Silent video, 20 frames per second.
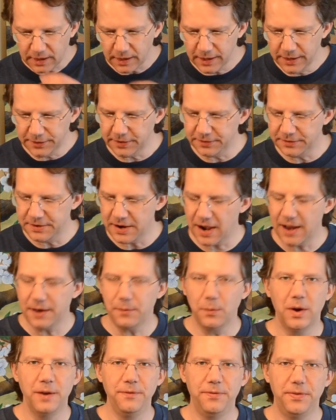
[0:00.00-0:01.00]
This is
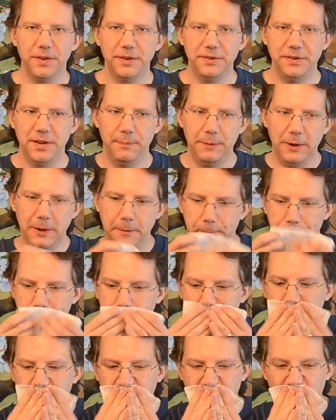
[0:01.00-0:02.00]
not one for the timid.
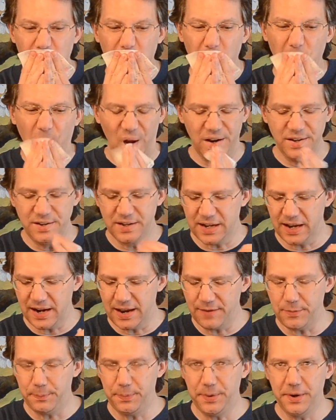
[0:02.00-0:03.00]
And you got to
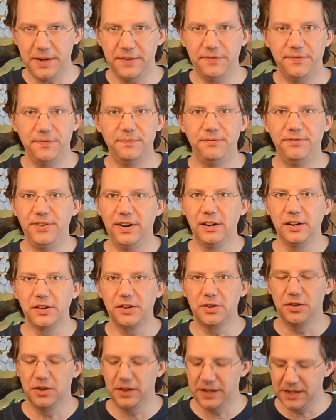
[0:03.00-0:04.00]
have a pretty fairly
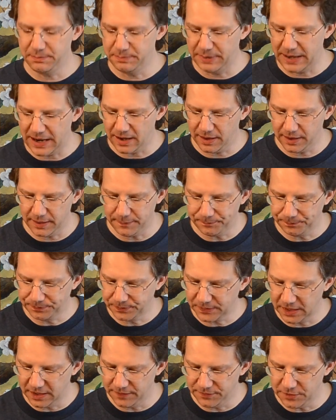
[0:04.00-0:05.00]
clean palate.
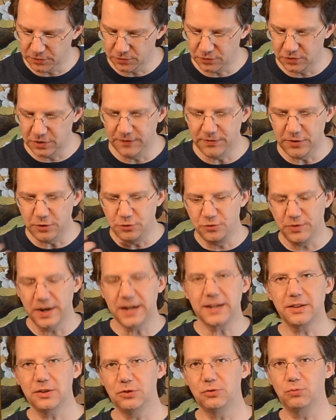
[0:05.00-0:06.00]
And if you
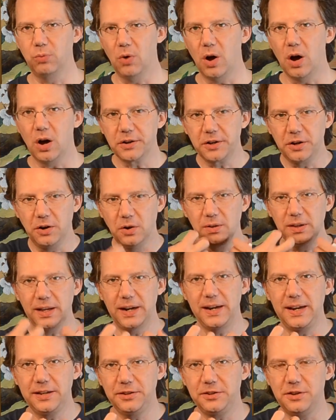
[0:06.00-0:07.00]
drink this wrong, you don't let
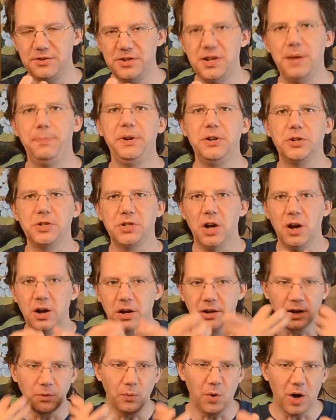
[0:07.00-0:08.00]
it hit the tip of your
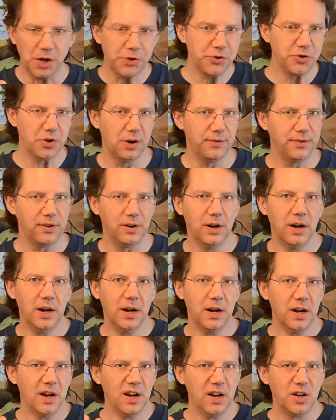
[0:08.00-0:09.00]
tongue and wash over,
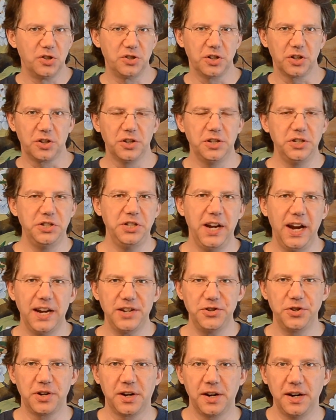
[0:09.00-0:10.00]
there's a good
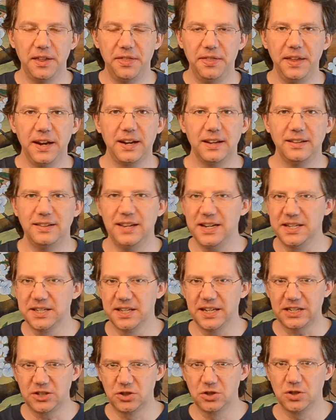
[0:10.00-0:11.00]
chance you're going to think it tastes
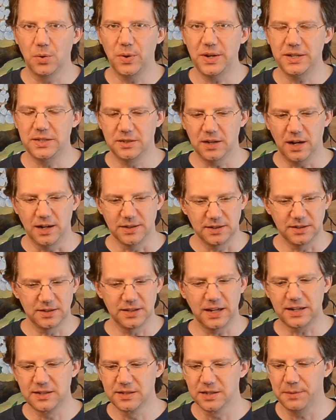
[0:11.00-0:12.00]
like soy sauce. It's
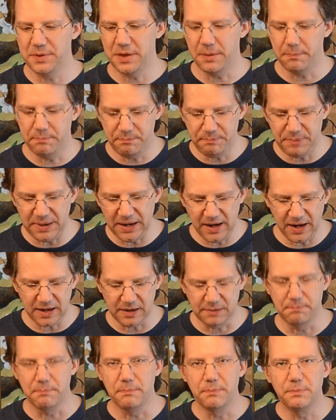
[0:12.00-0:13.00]
like some of the
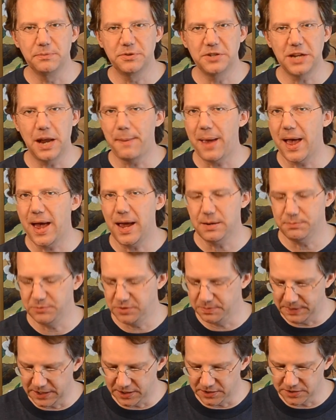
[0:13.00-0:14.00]
big Sam Adams
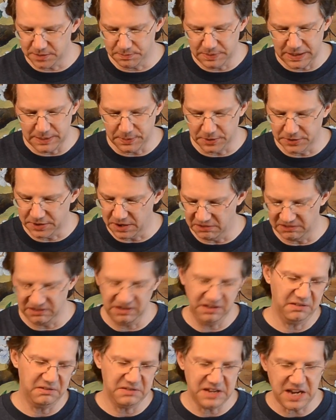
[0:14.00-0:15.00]
beers that people don't.
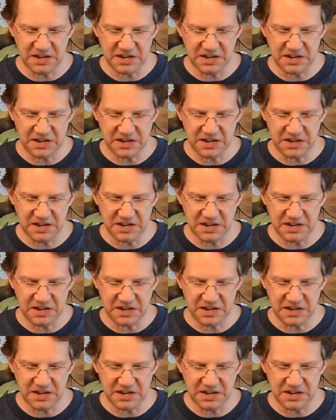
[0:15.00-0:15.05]
Ew, it